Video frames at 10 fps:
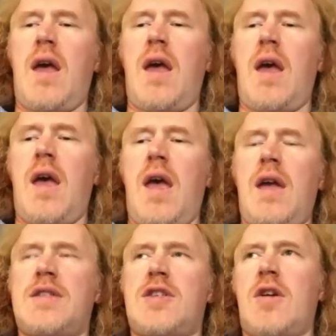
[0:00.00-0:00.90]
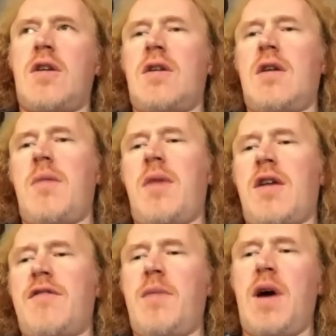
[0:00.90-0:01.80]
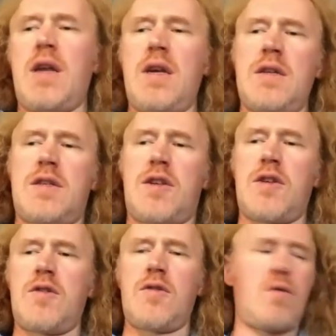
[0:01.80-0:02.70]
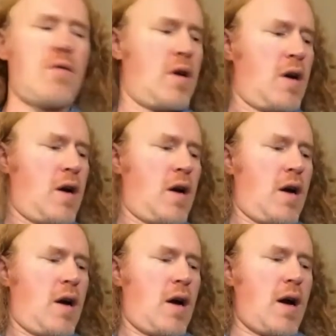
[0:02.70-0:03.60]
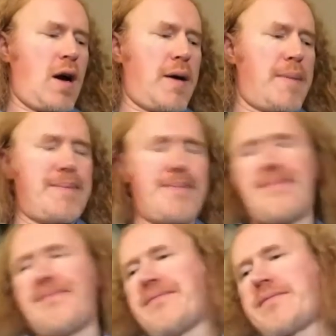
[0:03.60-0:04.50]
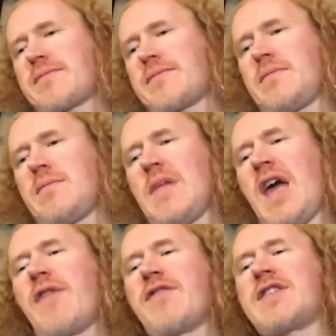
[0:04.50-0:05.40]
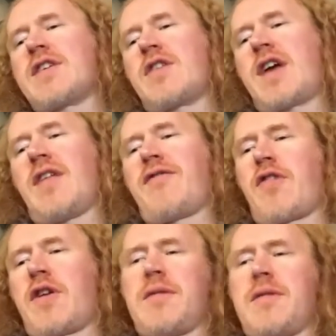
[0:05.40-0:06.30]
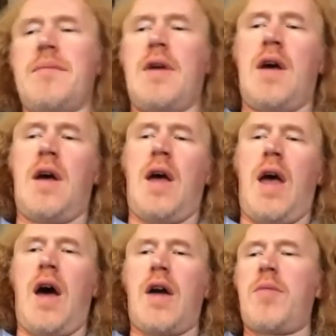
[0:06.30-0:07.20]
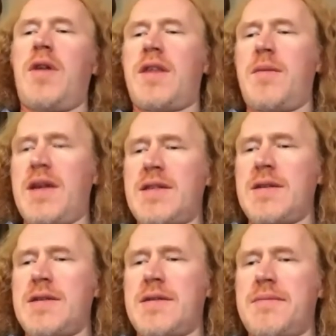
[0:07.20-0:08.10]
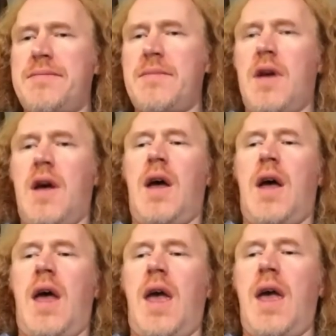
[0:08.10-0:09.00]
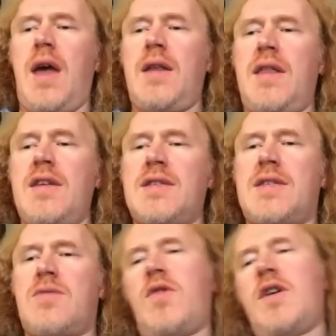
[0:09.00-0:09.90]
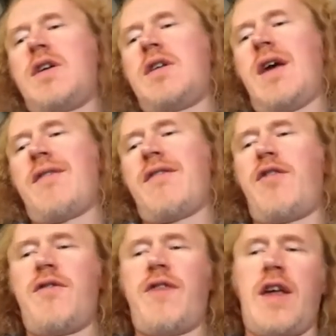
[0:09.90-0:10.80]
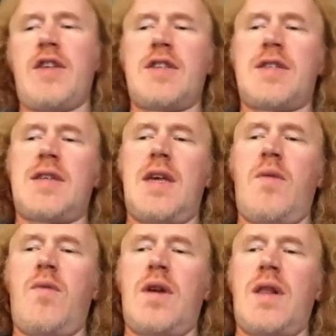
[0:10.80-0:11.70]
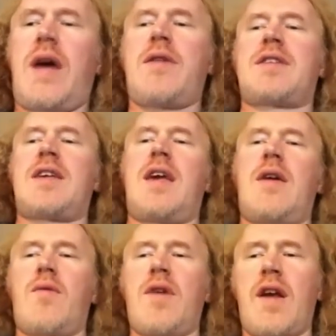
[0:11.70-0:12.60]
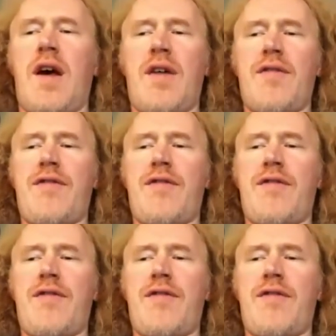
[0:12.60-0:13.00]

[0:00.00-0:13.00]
a certain amount of money to every single Californian on a monthly basis. And this would have a few advantages. It would allow us to get rid of